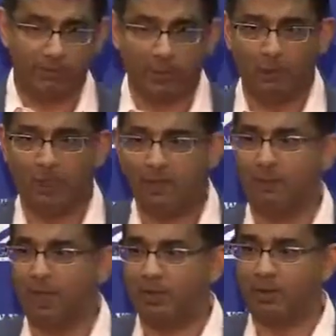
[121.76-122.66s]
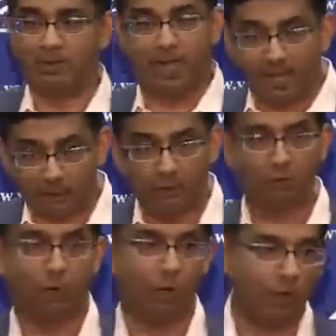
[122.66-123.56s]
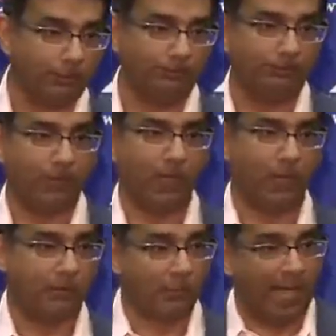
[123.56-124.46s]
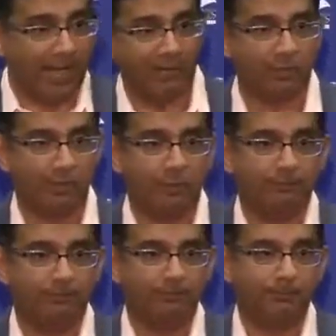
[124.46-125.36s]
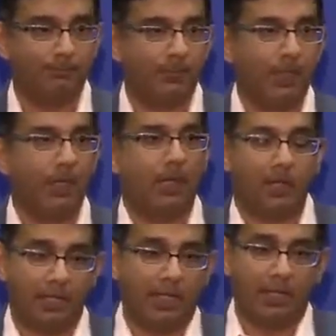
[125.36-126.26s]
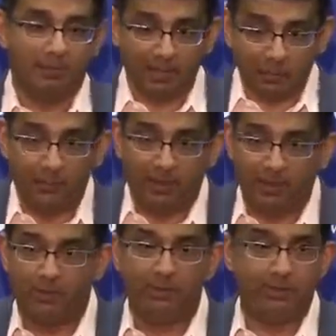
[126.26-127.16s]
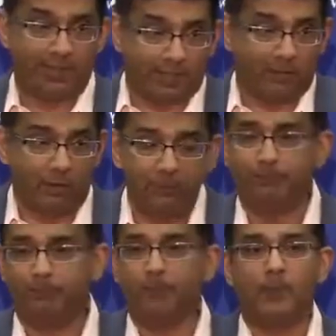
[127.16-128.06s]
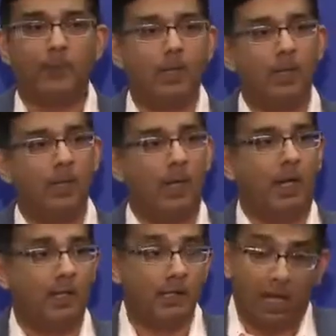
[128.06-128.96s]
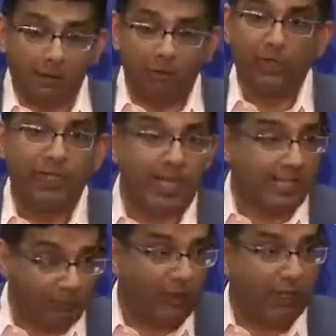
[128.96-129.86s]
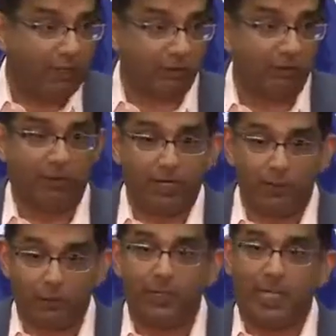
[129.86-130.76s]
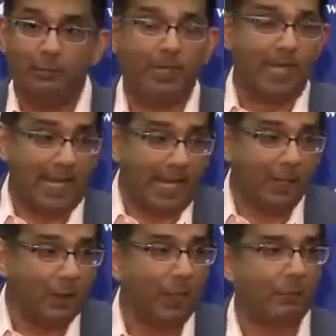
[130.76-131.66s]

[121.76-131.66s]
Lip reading: the federal government take control of the banks, the investment sector, largely the energy industry through the EPA,